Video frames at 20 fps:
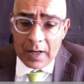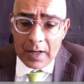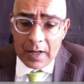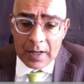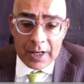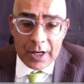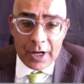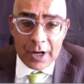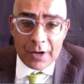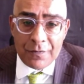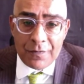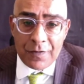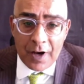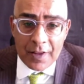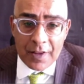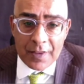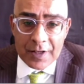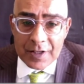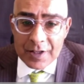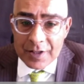You know,
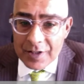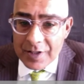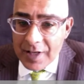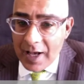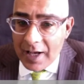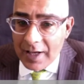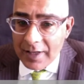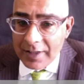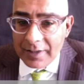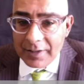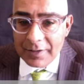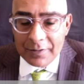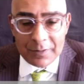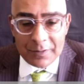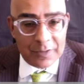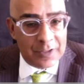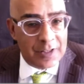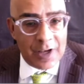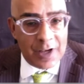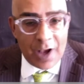father to son,
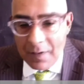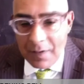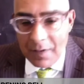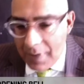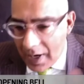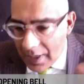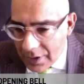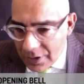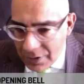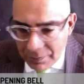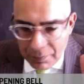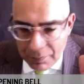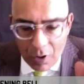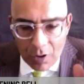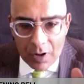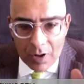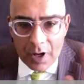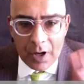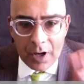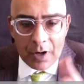going back to
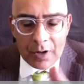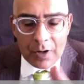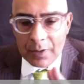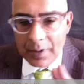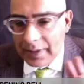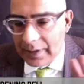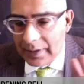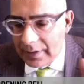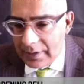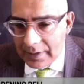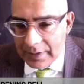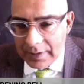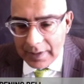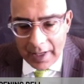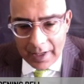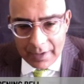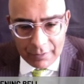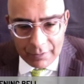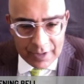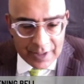Bongo, and
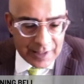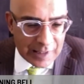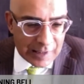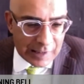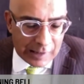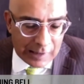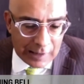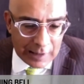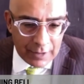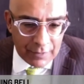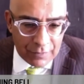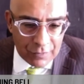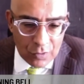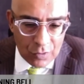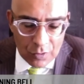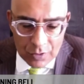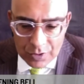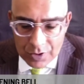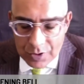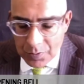recently, of
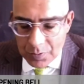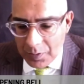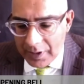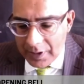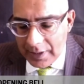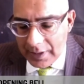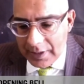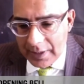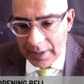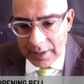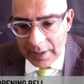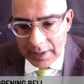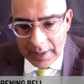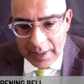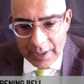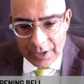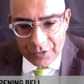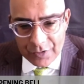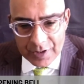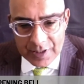course, with
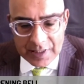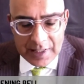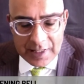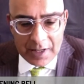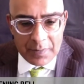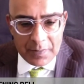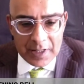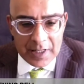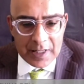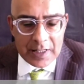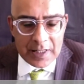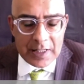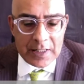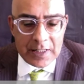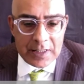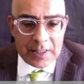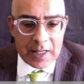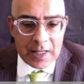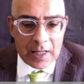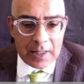Idriss Déby and
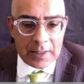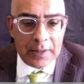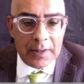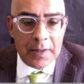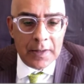his son.